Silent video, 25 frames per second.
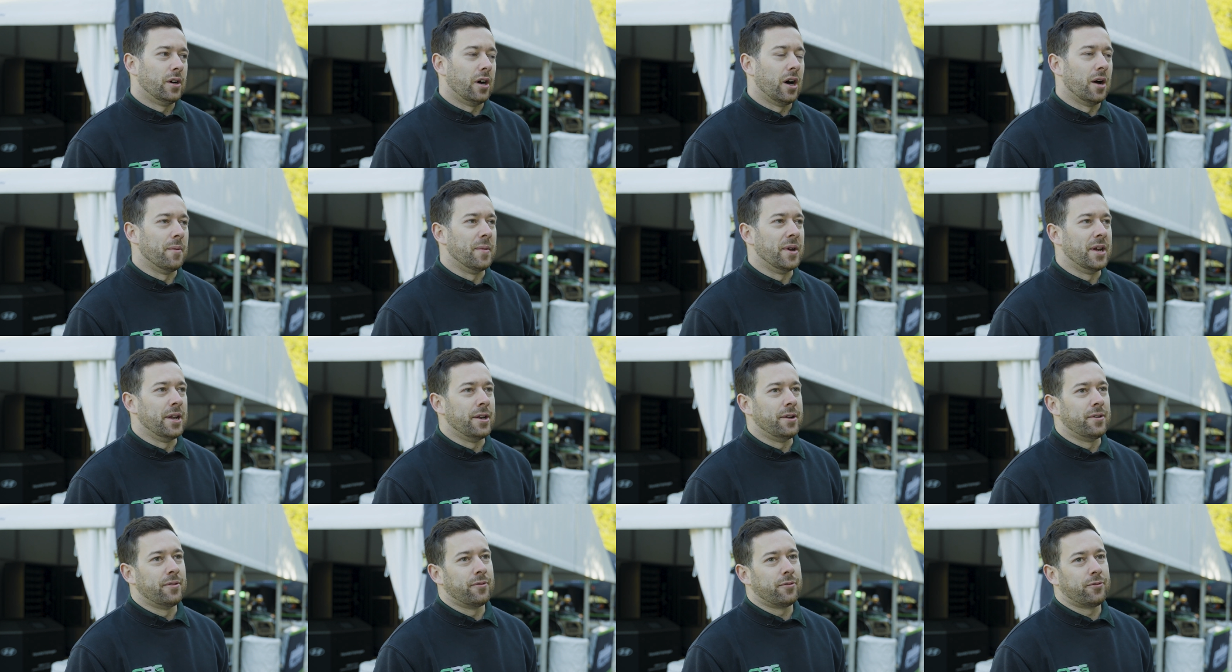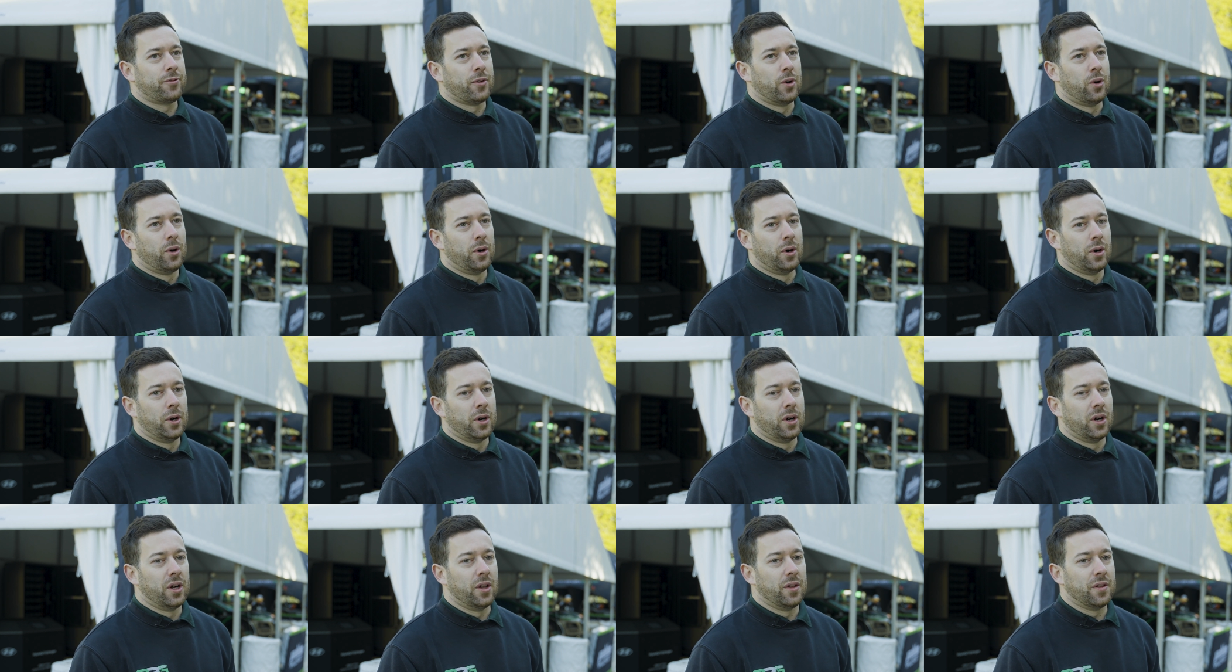I mean,
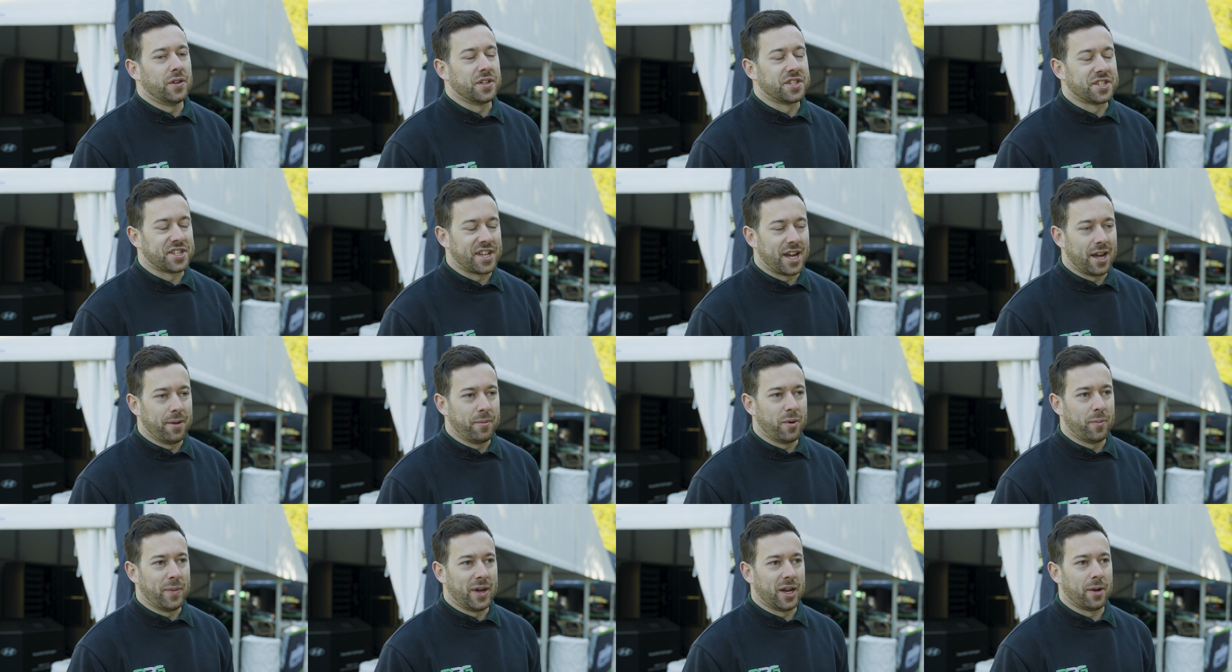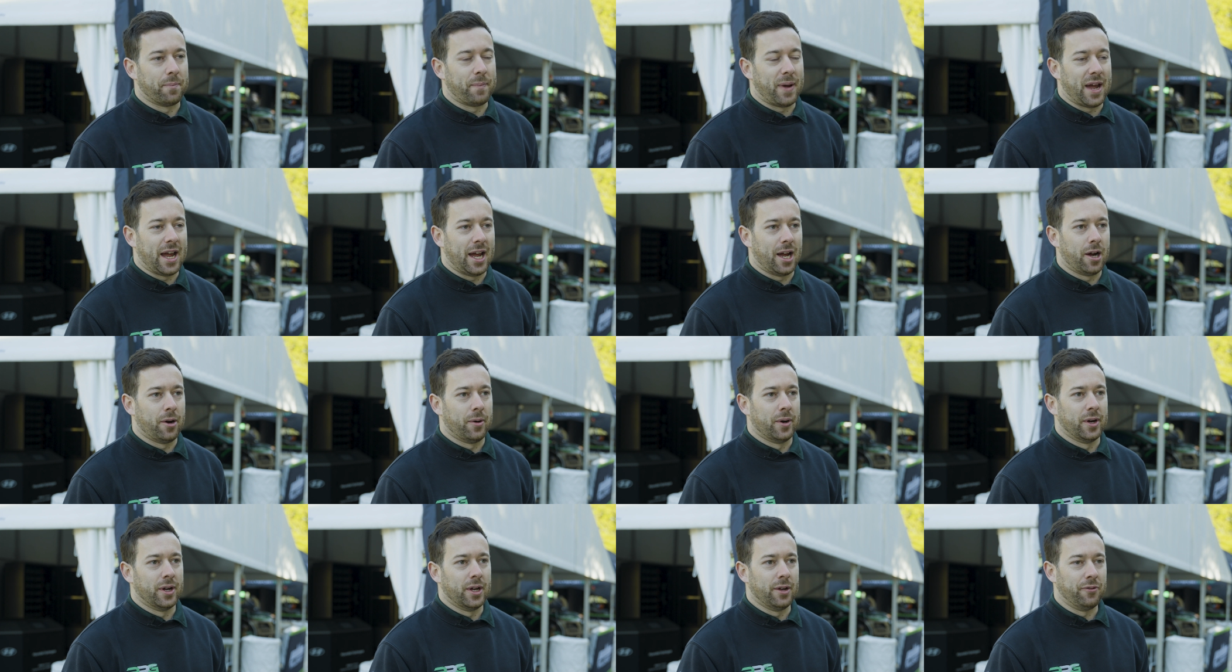for the same amount of
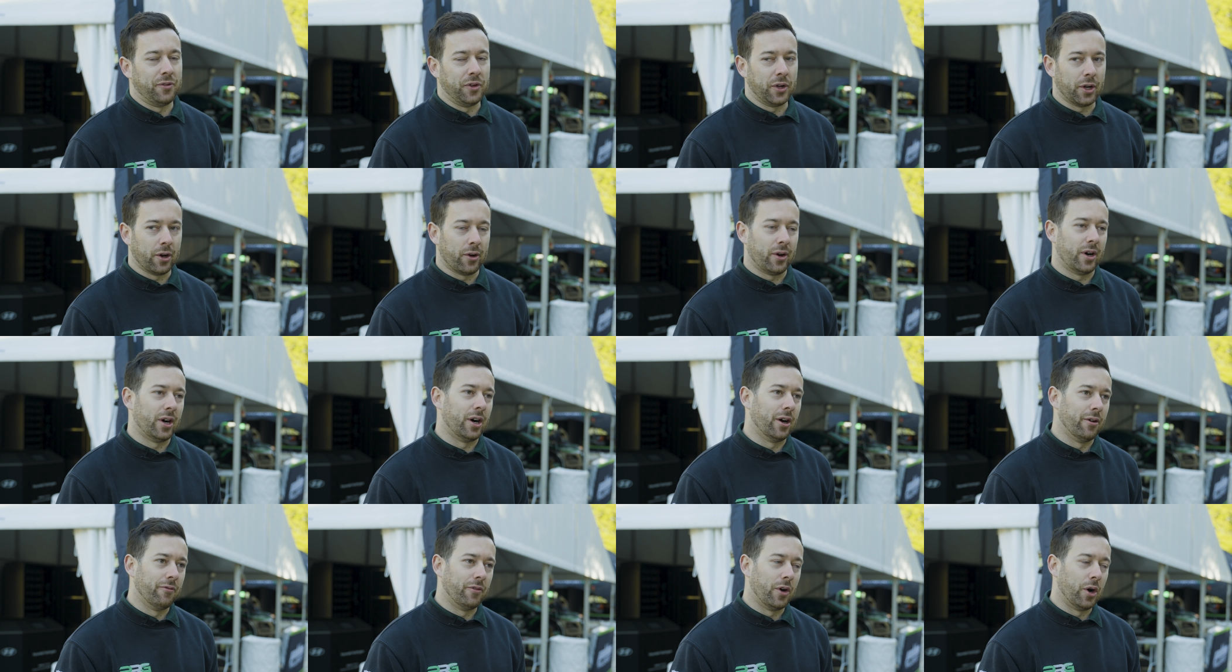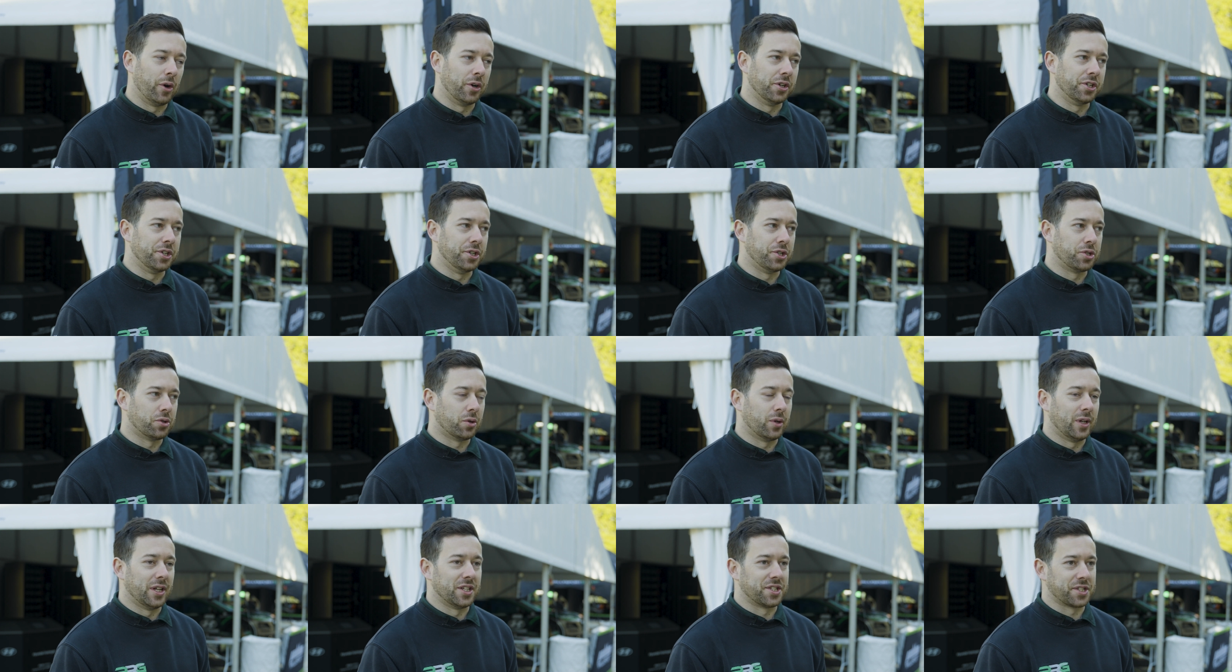power, if you go high voltage, you
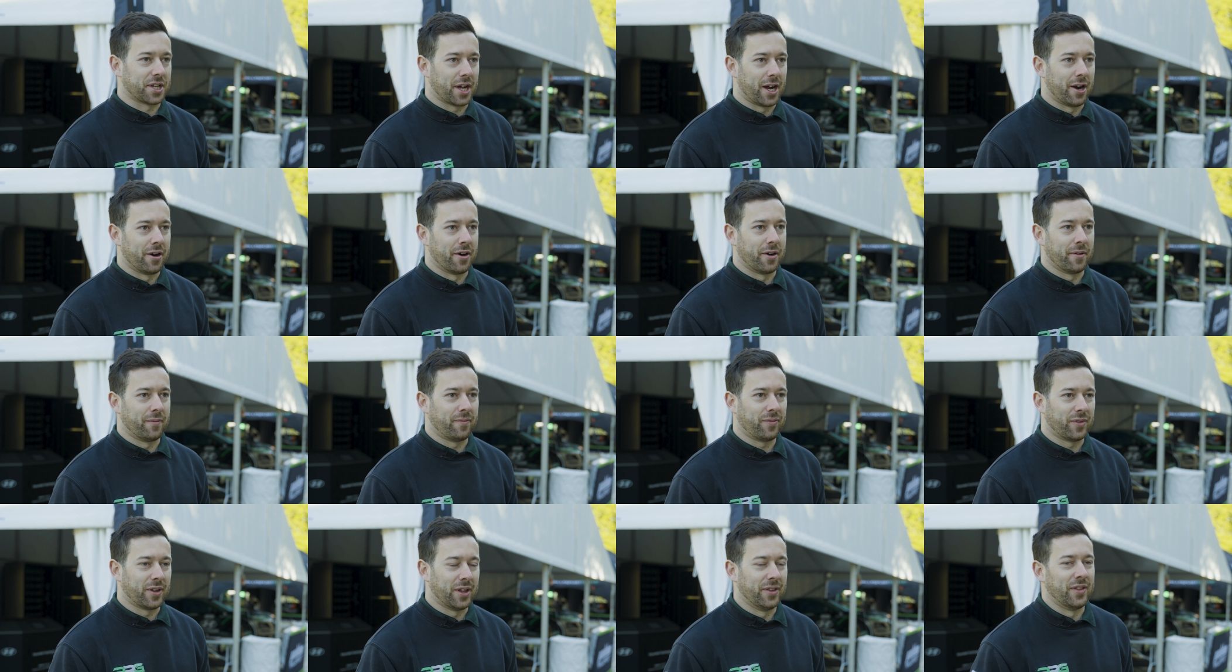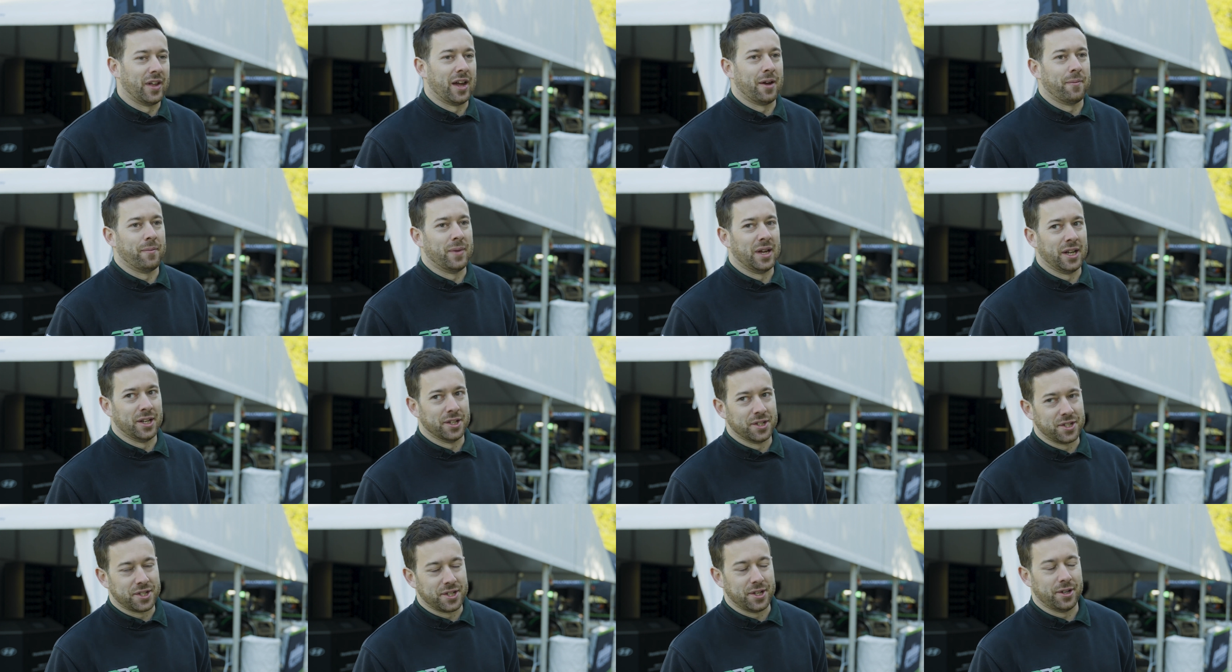draw less current, and that
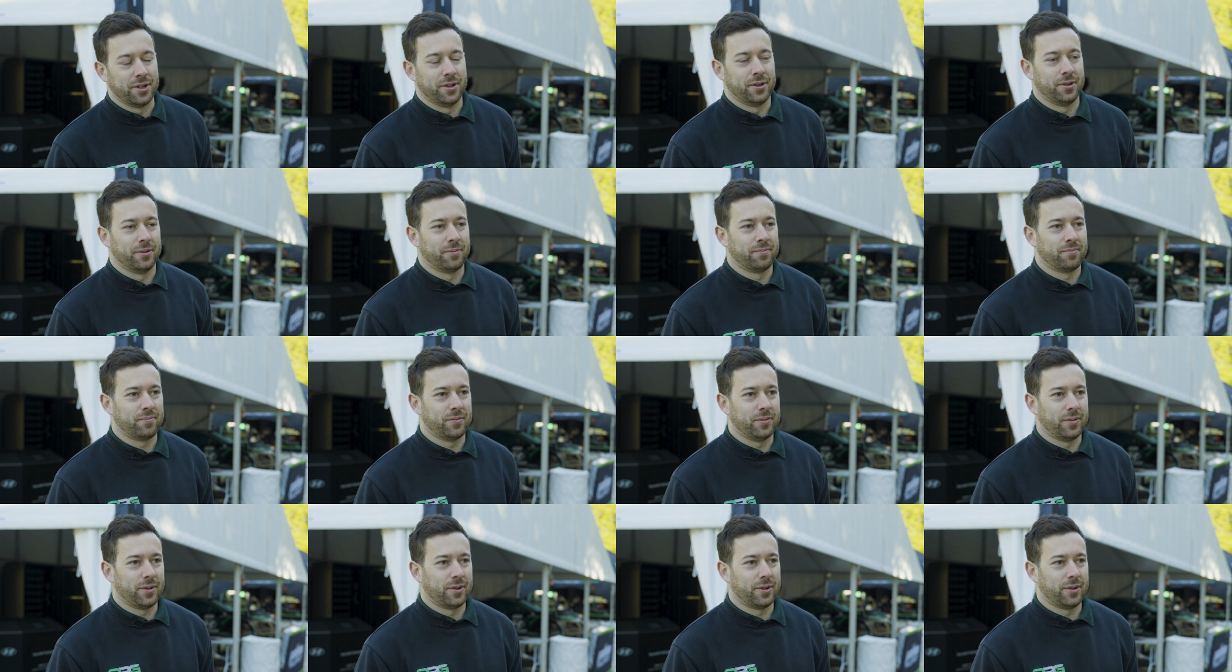means you